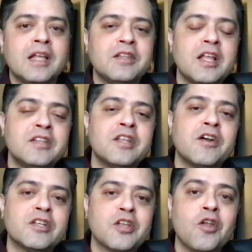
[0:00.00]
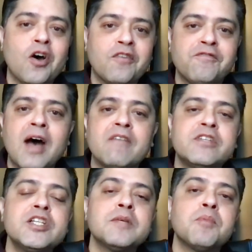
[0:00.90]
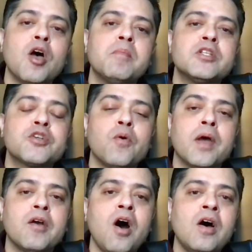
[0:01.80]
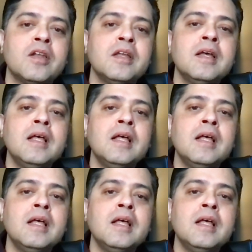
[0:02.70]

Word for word: and then there is a lot of 5G deployments going on